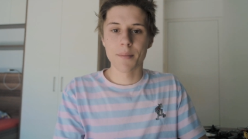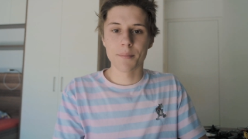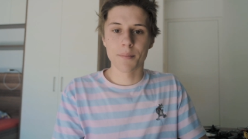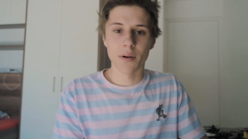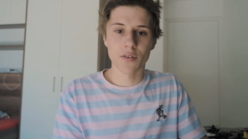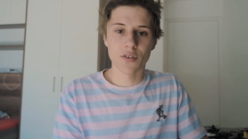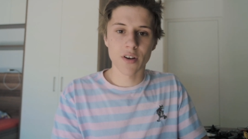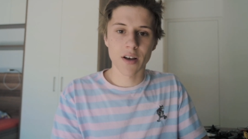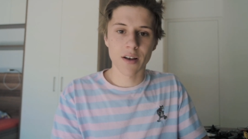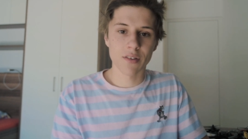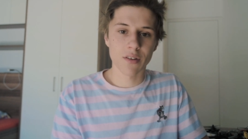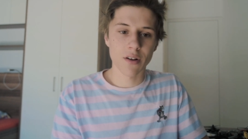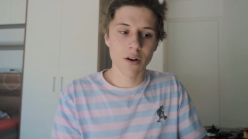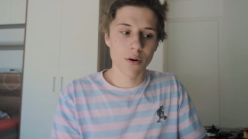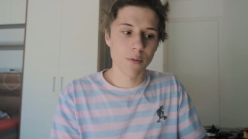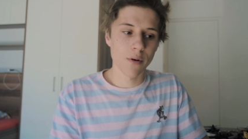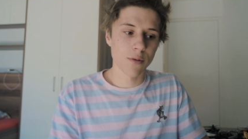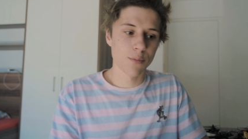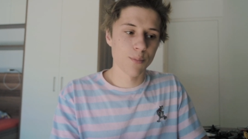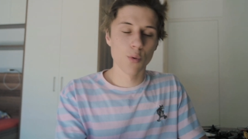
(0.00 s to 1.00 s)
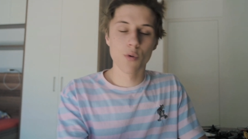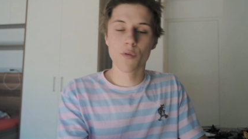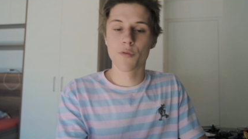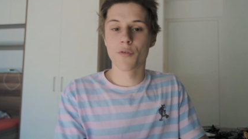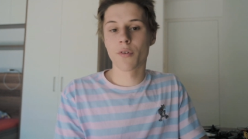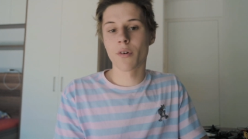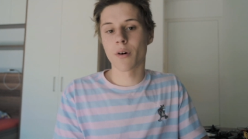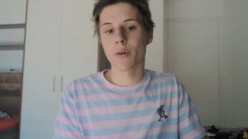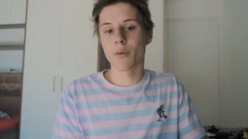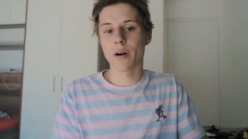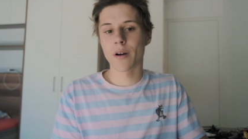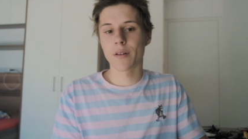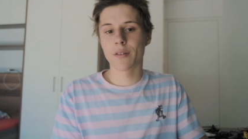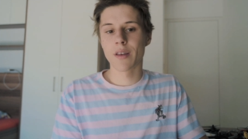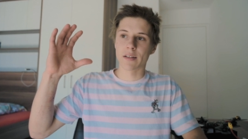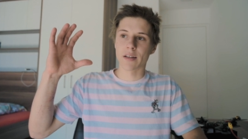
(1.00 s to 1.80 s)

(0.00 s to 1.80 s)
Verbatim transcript: but just always move forward.